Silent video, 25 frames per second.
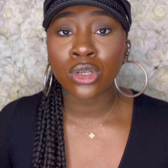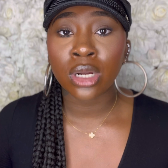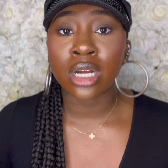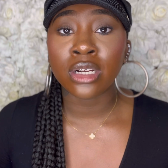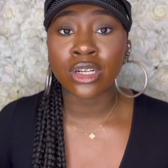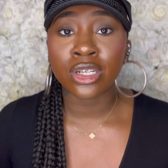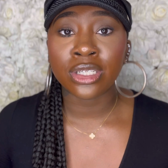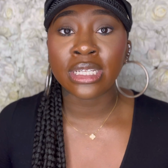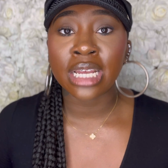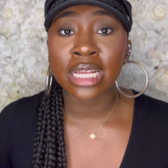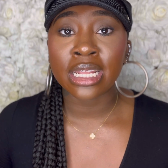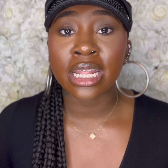
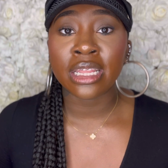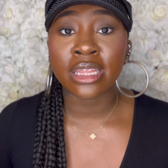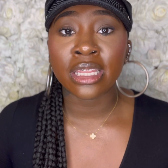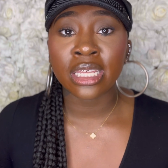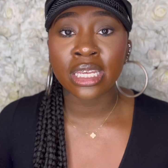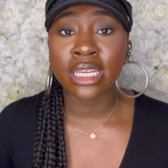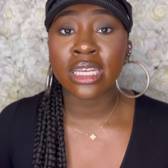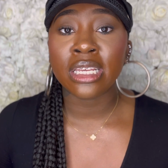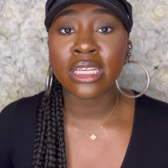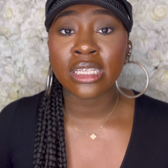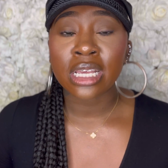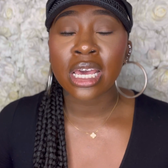understand
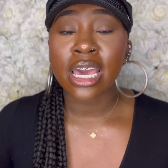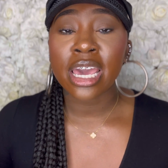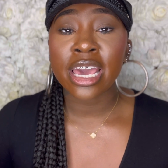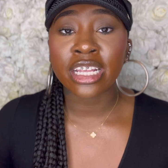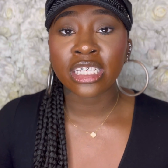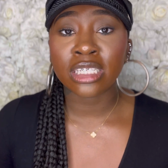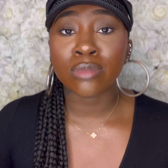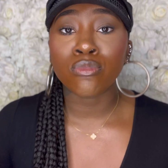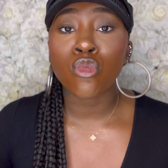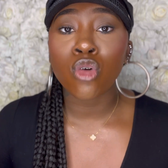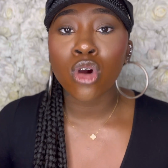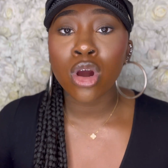that
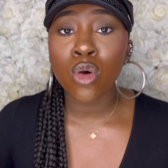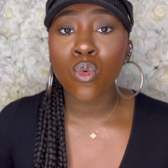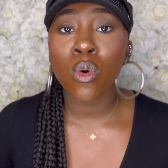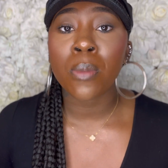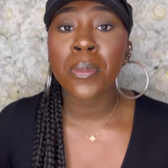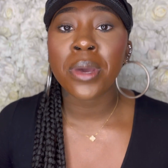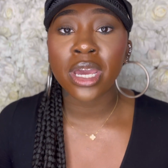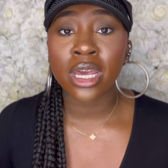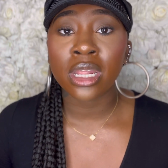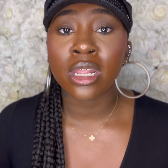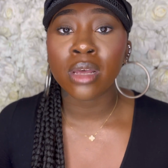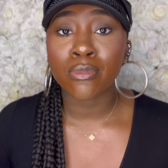it's more
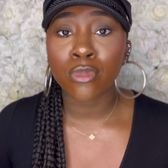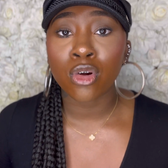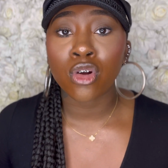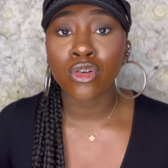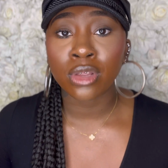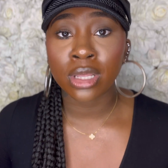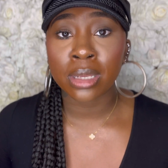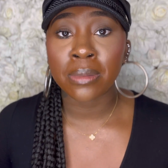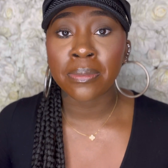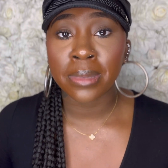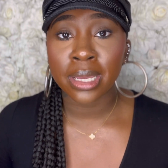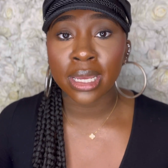women in the world
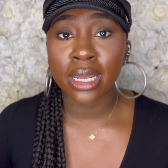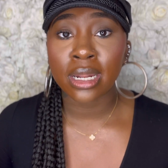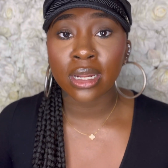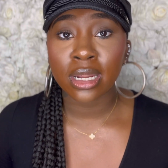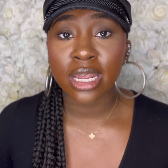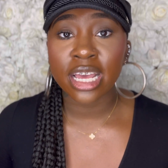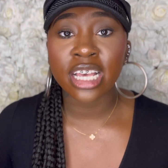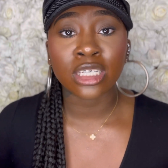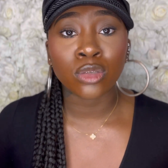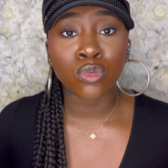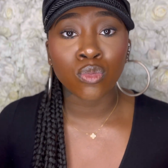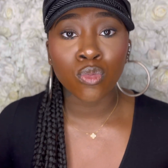than men.
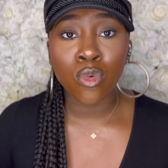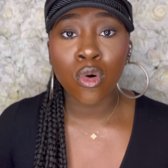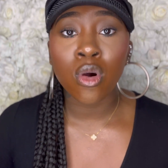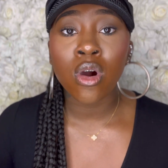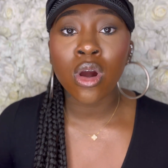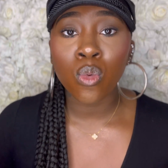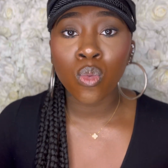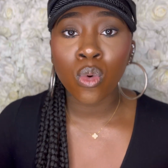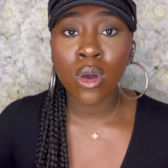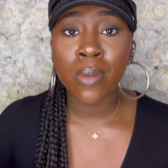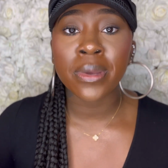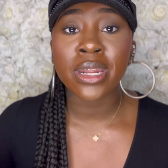It's more
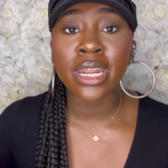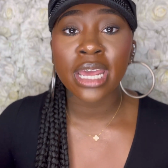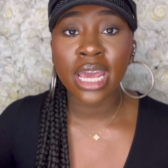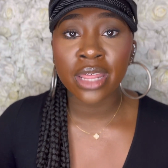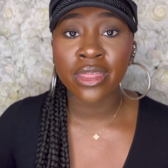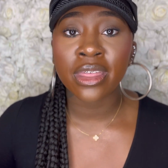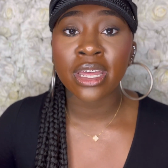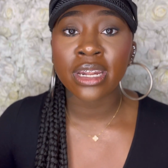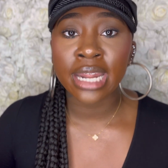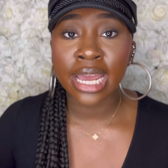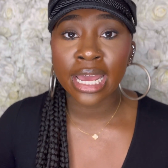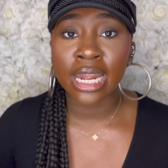women in
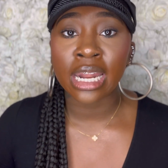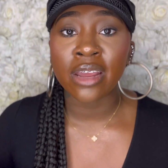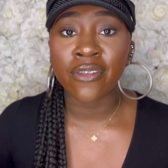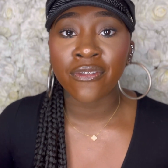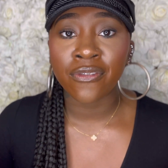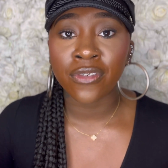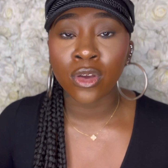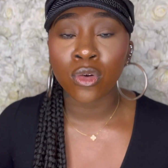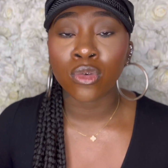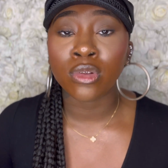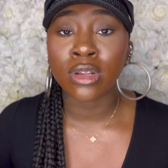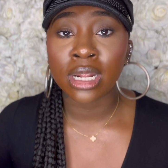the dating
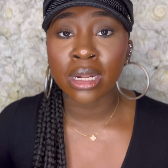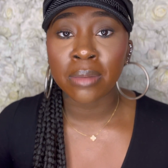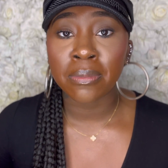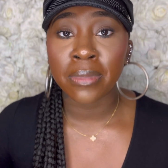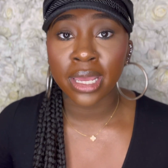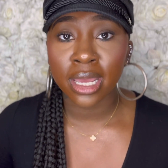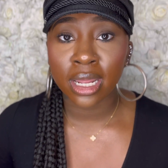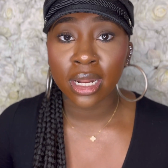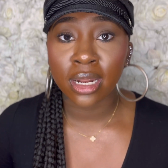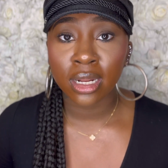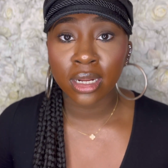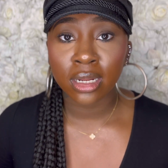field than
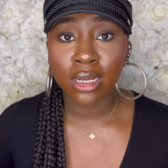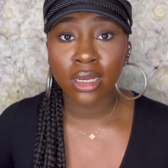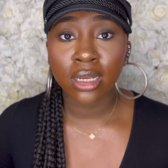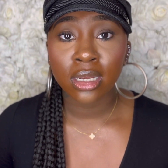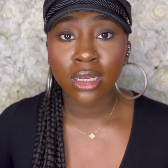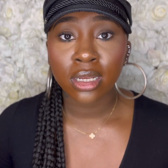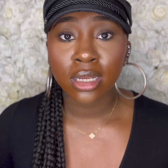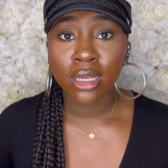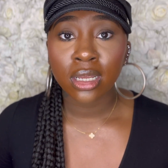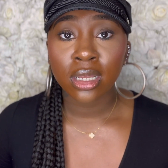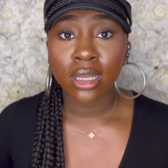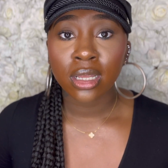men.
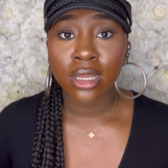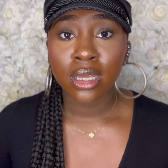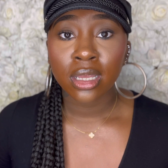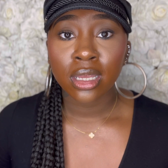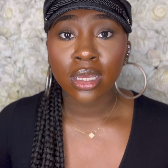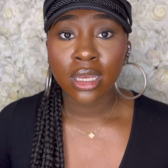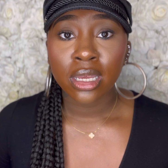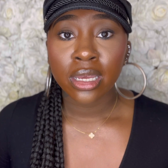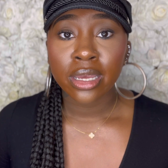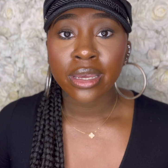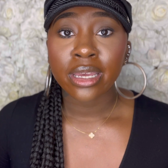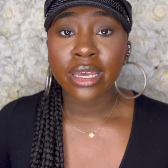
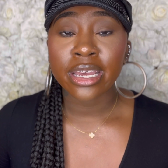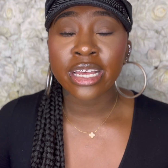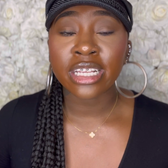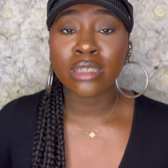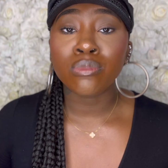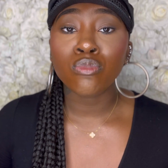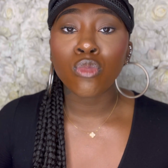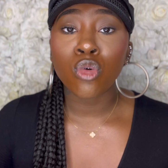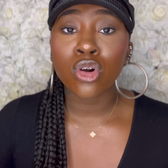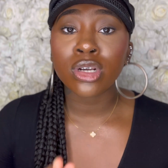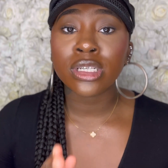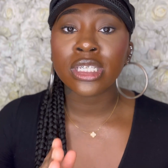It's
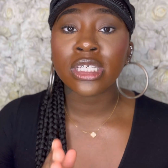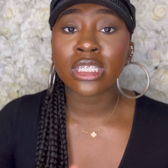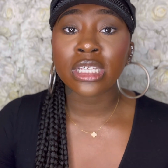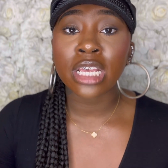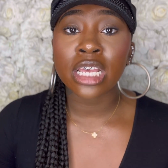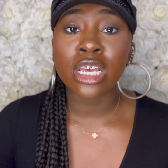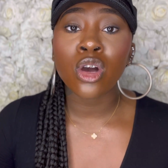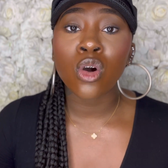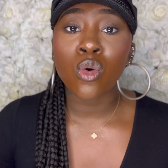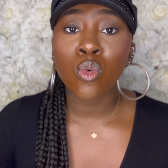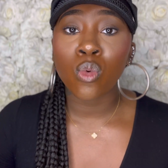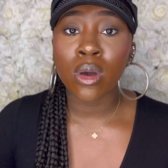more
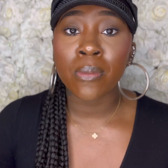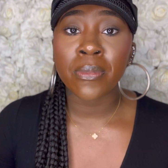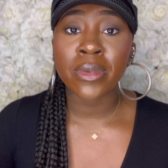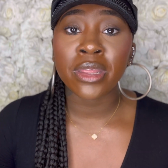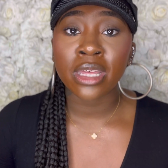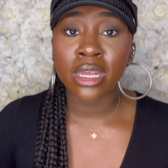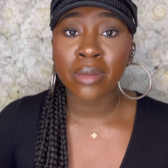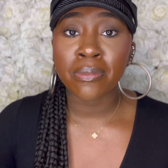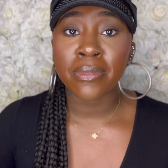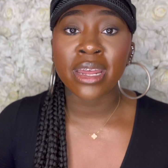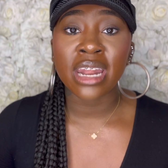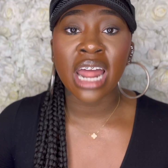single women
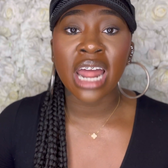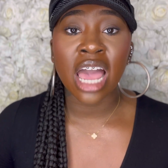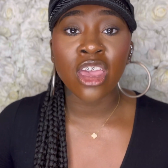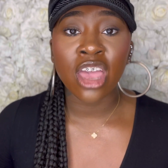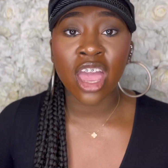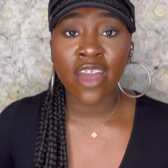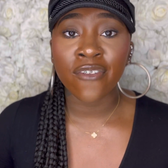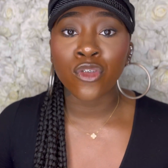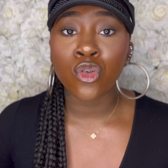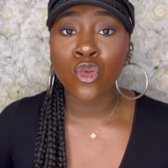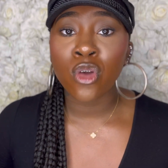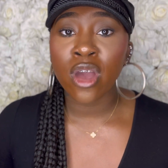than men.
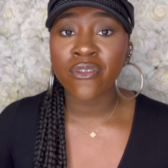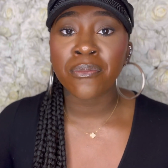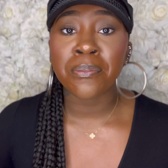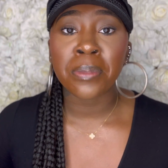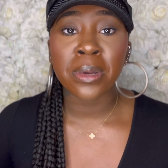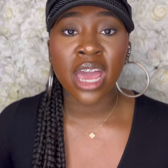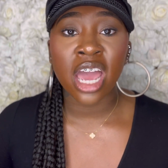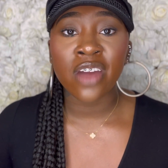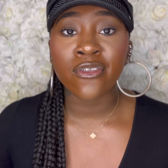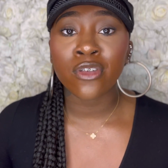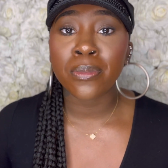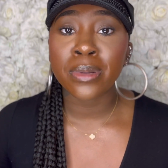If you have
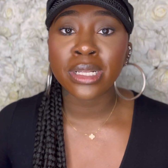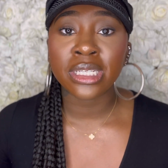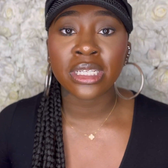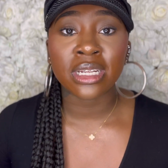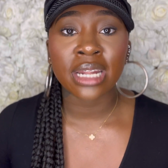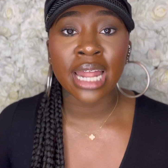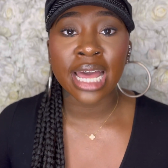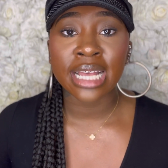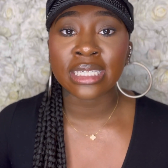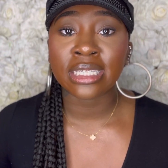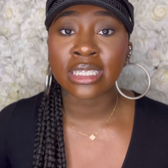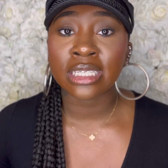ever been to
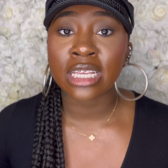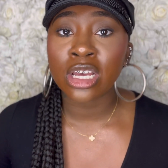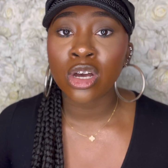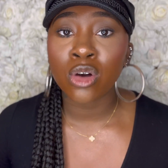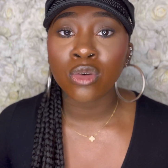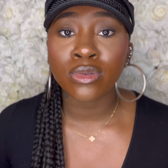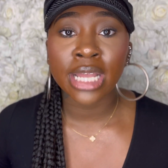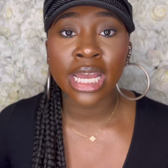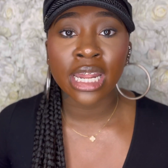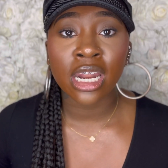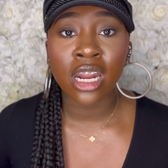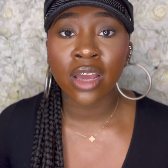like single
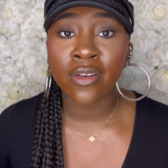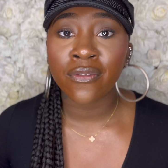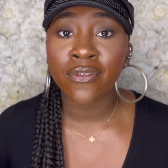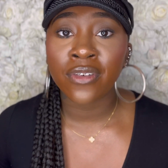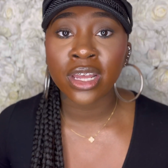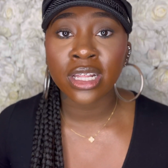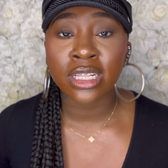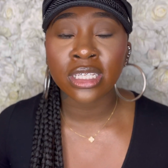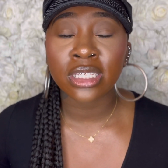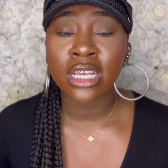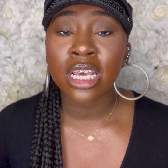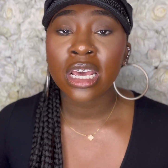dating
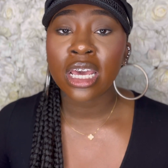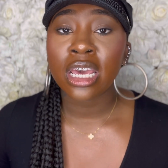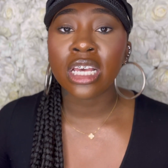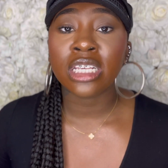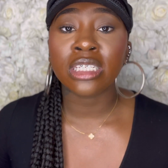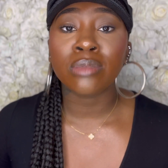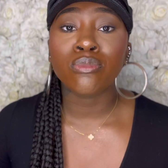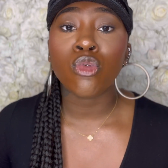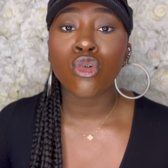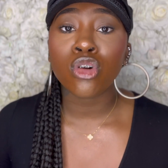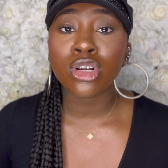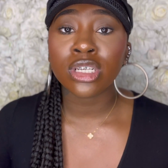events,
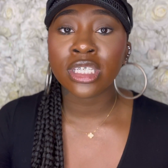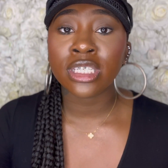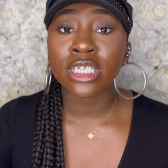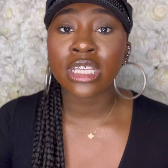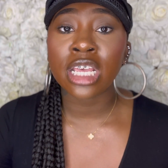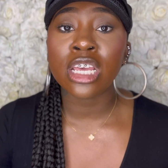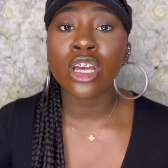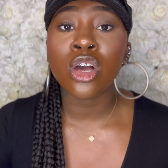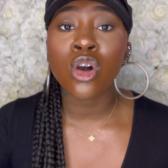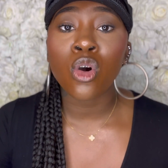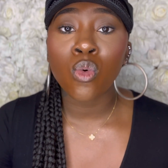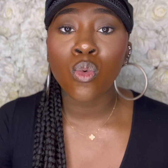it's more
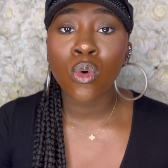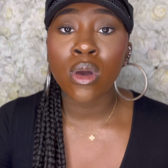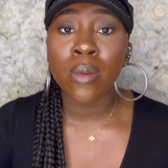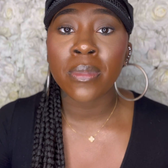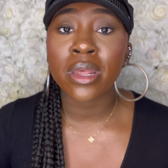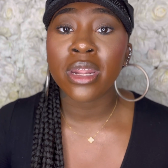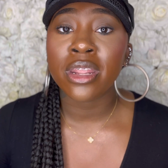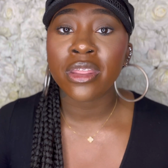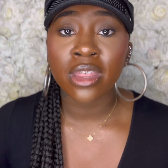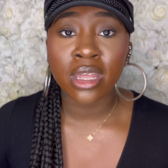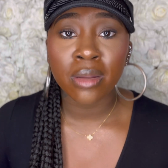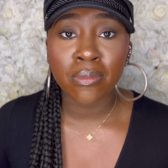single
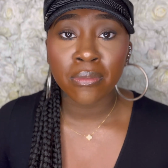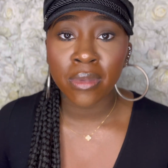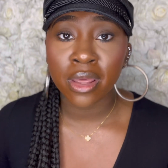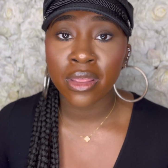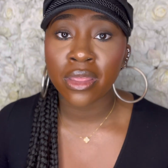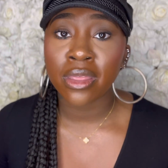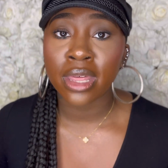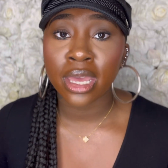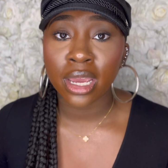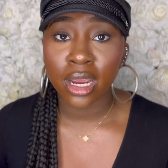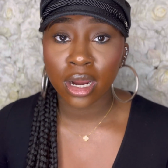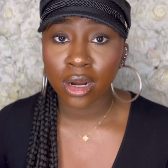women than
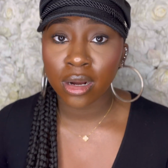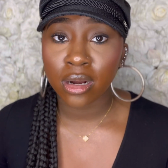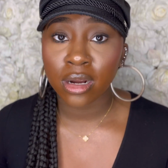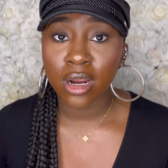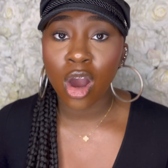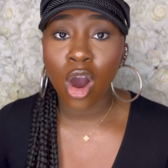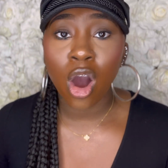men there.